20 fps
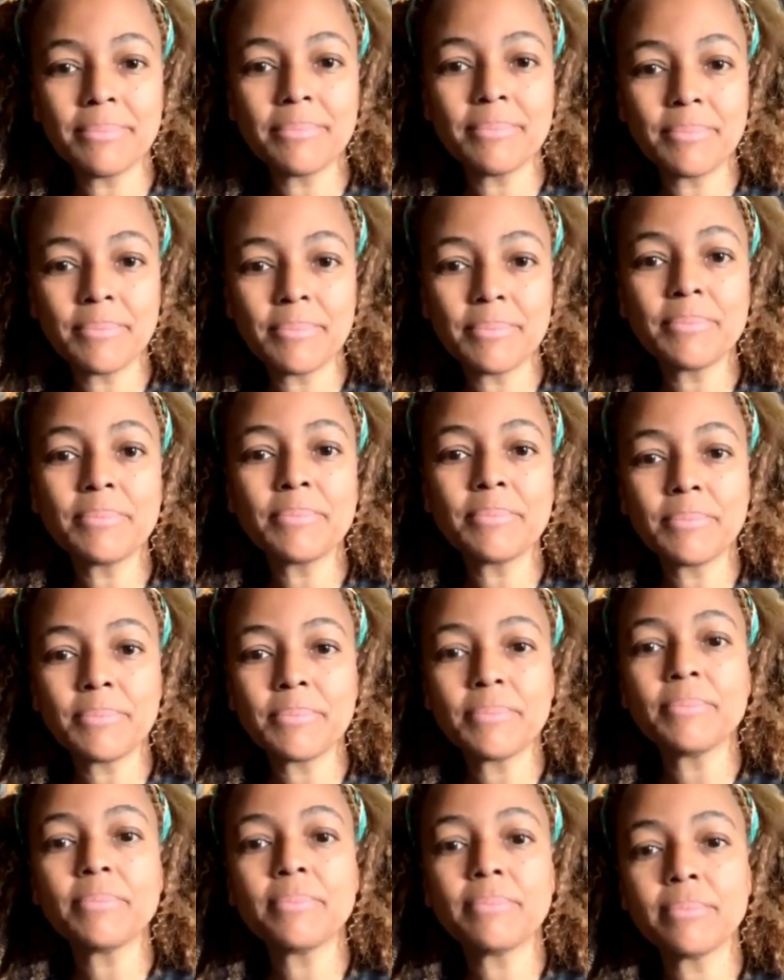
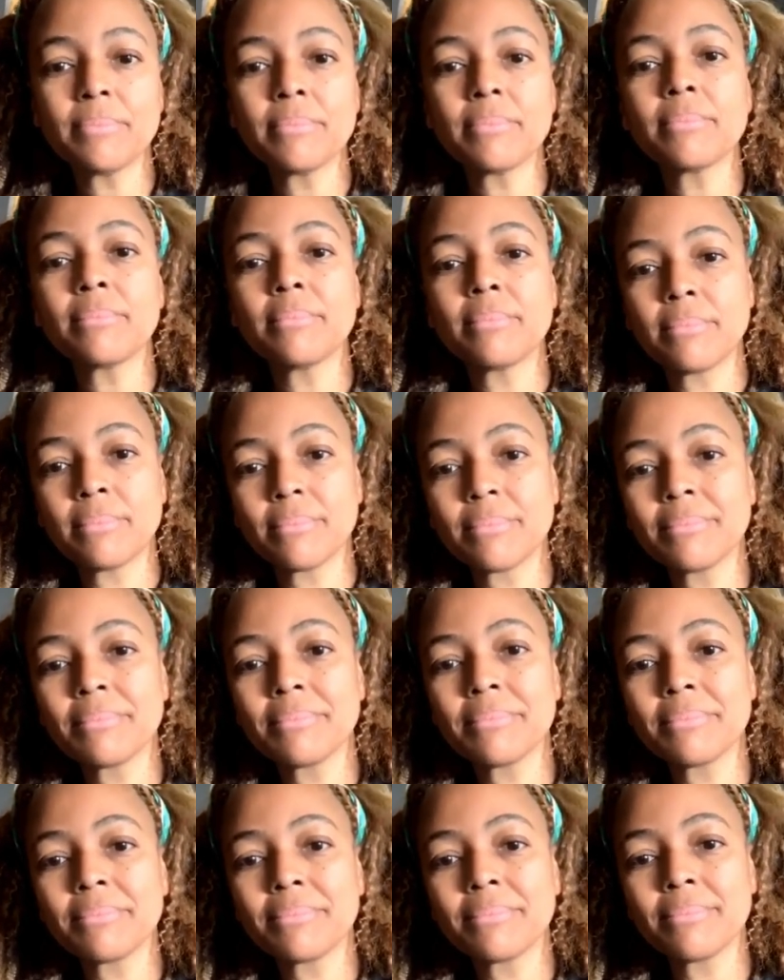
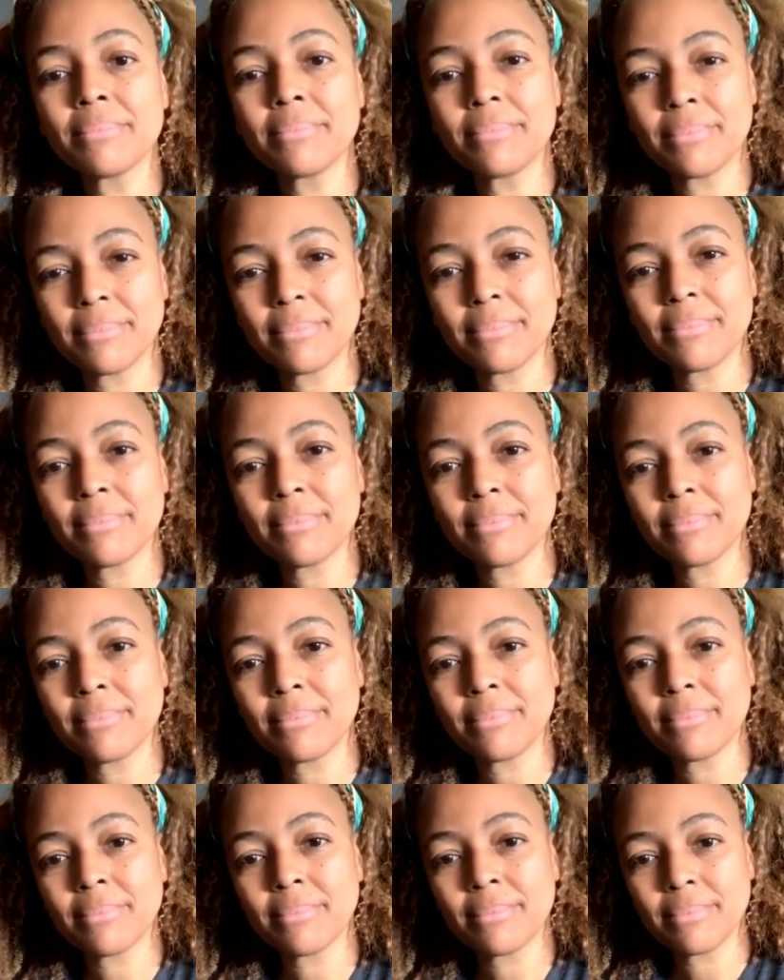
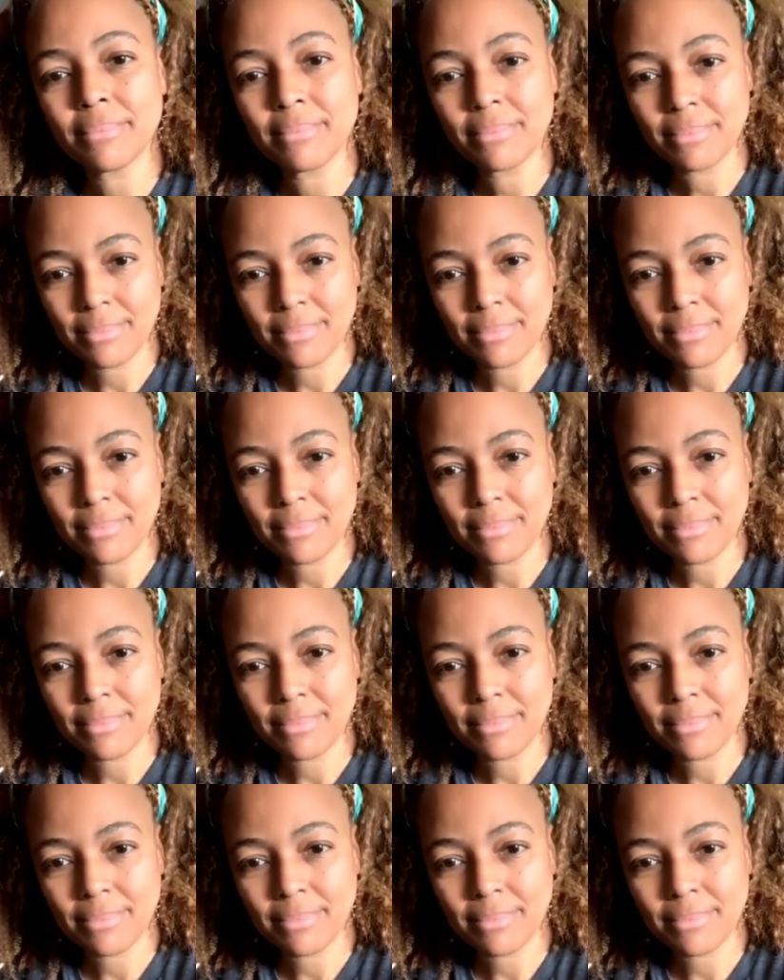(silent)